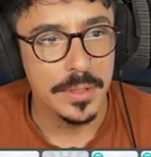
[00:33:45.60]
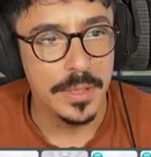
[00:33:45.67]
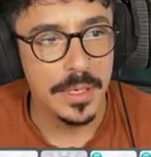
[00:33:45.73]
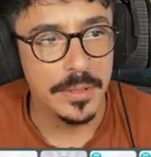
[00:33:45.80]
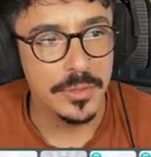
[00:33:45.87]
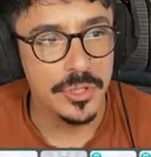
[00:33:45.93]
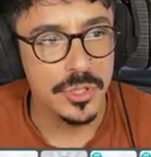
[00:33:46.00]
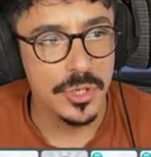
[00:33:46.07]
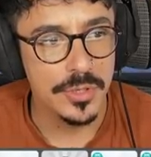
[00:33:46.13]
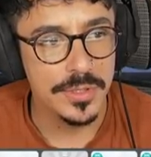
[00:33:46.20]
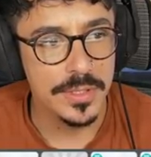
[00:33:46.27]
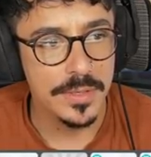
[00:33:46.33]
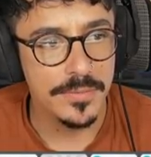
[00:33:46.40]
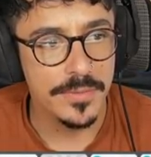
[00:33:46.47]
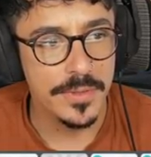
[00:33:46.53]
Now
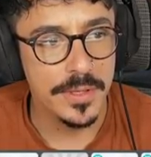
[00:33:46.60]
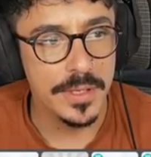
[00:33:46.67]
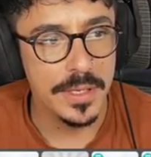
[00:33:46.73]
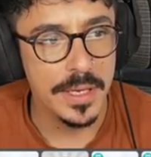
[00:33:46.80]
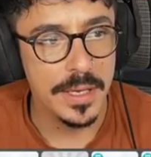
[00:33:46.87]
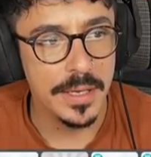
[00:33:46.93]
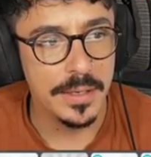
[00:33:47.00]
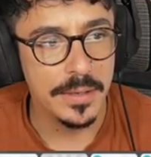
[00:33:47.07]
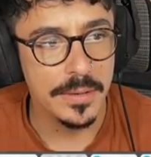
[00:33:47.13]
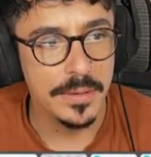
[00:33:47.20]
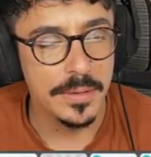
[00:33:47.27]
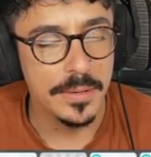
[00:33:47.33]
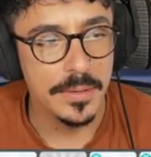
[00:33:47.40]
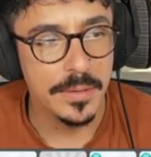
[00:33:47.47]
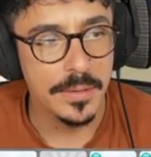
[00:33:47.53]
shots of the... Uh,
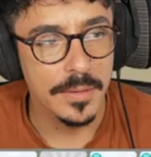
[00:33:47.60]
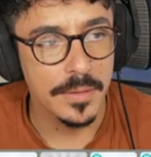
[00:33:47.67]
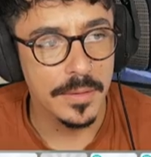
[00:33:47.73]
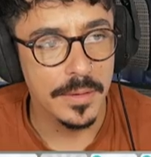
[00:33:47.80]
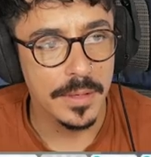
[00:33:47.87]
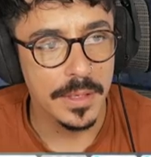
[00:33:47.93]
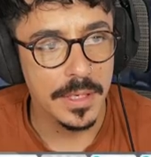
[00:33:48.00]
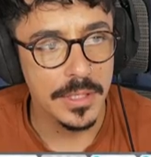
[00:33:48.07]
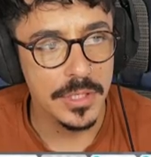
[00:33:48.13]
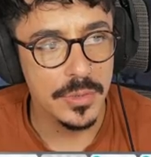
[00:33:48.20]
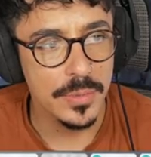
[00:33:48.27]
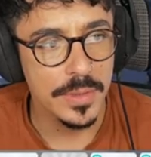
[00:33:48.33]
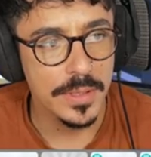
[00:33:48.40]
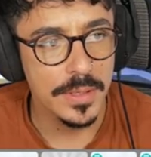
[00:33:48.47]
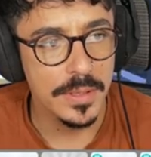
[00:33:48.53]
can I
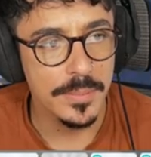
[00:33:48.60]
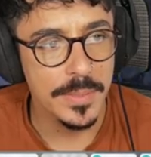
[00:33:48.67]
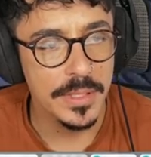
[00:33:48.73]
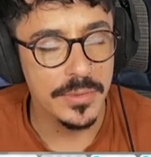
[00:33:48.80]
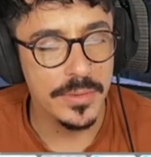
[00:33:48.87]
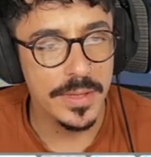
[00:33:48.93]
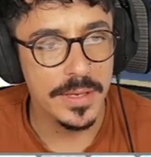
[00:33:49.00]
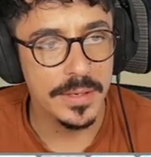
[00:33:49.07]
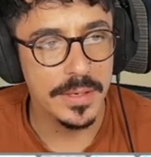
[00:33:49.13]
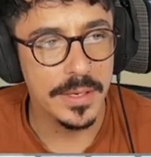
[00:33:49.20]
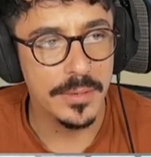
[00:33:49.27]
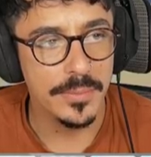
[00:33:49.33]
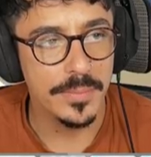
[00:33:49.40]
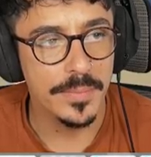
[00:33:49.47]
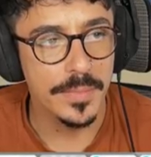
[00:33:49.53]
do one in the middle there?
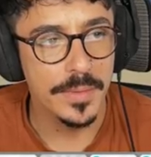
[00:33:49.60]
No.